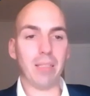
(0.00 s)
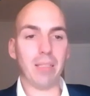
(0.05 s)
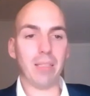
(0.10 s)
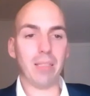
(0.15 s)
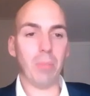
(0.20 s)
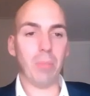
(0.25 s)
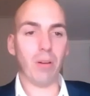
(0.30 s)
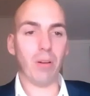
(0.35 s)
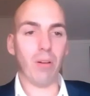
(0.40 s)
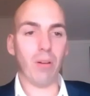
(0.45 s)

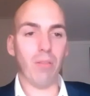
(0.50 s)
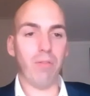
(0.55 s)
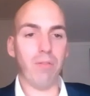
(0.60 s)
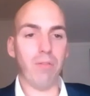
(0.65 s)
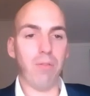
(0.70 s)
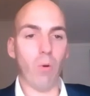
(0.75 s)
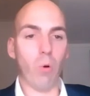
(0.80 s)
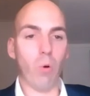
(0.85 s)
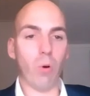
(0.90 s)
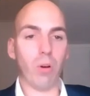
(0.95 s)
yes, about
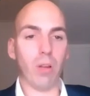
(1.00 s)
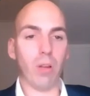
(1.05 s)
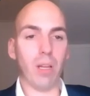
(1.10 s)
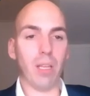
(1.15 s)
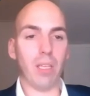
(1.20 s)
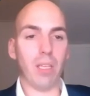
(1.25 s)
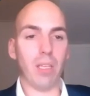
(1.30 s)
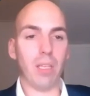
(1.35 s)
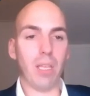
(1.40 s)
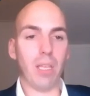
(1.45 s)
4
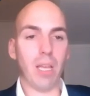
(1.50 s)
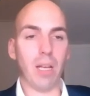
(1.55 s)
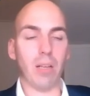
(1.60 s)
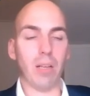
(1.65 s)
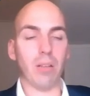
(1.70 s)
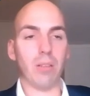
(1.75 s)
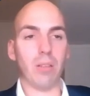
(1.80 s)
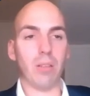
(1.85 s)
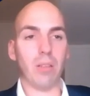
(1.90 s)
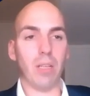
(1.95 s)

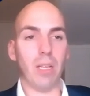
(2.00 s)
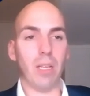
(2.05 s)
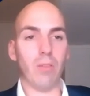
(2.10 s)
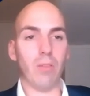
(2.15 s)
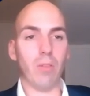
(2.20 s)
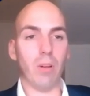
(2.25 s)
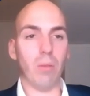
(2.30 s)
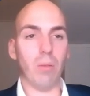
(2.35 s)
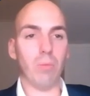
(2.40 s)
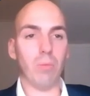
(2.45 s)
years
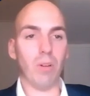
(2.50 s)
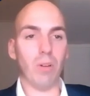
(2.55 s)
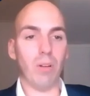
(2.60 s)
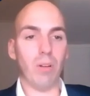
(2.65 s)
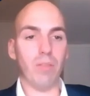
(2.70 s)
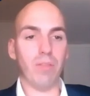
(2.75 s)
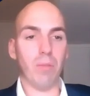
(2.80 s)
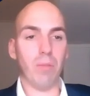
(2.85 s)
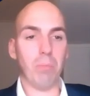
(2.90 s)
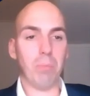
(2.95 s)
in terms
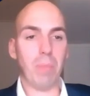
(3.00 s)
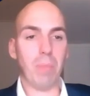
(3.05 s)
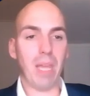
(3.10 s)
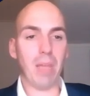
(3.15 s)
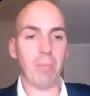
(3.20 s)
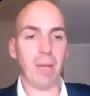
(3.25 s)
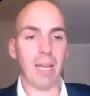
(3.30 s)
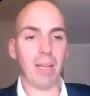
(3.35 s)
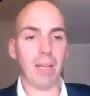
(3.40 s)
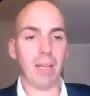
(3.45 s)
of
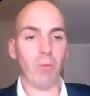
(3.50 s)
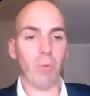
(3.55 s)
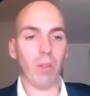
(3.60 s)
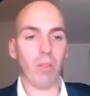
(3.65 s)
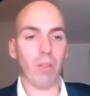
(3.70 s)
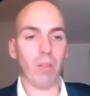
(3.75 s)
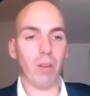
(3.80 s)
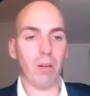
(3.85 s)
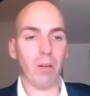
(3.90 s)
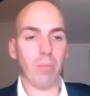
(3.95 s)
payback
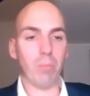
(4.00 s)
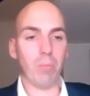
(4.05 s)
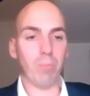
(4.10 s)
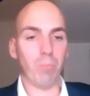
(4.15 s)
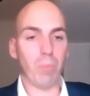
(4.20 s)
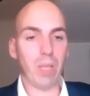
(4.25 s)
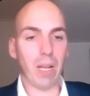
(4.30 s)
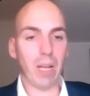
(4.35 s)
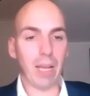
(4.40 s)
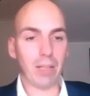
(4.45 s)
with an
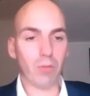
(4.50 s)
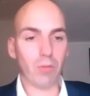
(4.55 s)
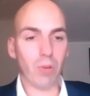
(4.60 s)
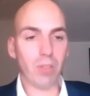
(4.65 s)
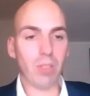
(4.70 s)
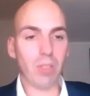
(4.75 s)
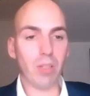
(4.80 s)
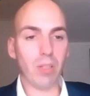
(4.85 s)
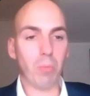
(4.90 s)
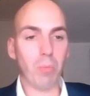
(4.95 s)

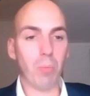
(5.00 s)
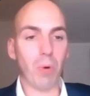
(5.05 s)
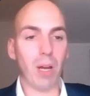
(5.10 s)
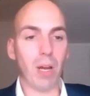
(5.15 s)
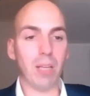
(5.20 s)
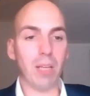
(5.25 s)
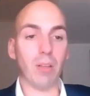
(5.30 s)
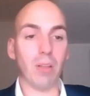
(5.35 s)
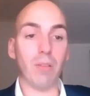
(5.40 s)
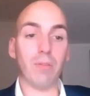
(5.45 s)
electricity
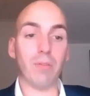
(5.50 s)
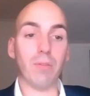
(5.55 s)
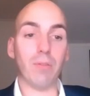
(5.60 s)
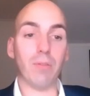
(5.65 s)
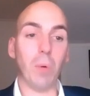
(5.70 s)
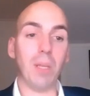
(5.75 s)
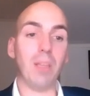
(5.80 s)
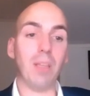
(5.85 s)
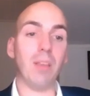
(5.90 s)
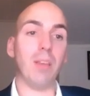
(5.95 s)
price of
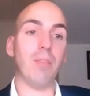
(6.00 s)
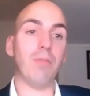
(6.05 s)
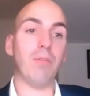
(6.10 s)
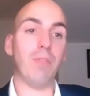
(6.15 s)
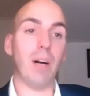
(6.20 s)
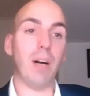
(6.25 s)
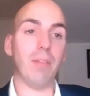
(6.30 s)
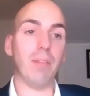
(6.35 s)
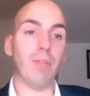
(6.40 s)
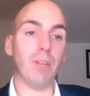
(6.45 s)

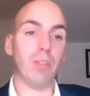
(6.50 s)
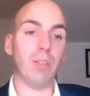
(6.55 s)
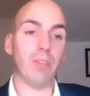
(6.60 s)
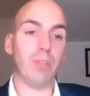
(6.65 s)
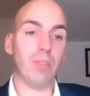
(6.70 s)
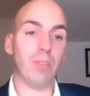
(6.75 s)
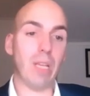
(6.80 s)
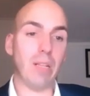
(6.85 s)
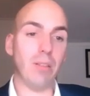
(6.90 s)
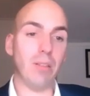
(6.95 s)
25
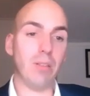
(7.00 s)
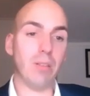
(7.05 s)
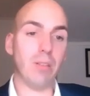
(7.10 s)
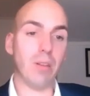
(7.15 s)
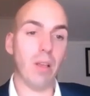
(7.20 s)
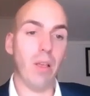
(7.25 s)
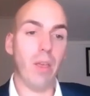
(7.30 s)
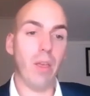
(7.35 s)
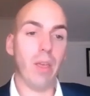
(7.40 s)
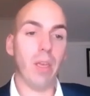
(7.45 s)

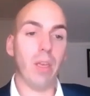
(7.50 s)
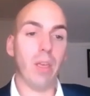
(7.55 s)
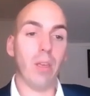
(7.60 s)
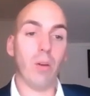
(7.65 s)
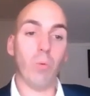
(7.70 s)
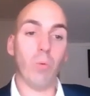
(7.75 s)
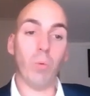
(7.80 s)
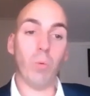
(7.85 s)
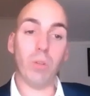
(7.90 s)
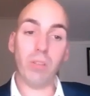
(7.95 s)
cents,
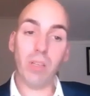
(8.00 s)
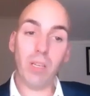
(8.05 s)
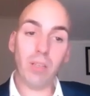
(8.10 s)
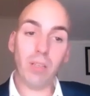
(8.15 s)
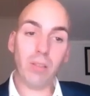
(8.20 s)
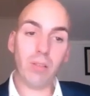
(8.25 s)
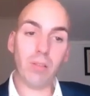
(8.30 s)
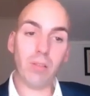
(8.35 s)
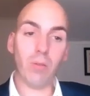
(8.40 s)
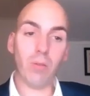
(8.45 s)
which
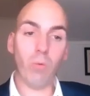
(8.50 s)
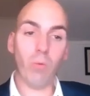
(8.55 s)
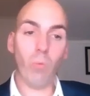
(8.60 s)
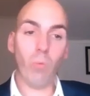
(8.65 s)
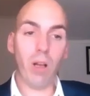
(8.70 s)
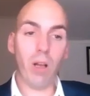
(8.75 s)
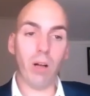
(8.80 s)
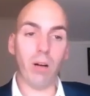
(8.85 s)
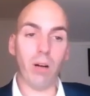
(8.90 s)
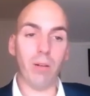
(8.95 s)
is,
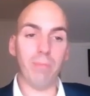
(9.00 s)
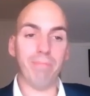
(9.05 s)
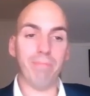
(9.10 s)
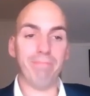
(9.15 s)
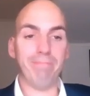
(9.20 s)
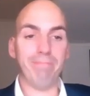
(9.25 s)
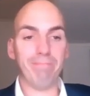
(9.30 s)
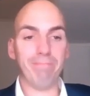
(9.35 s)
well,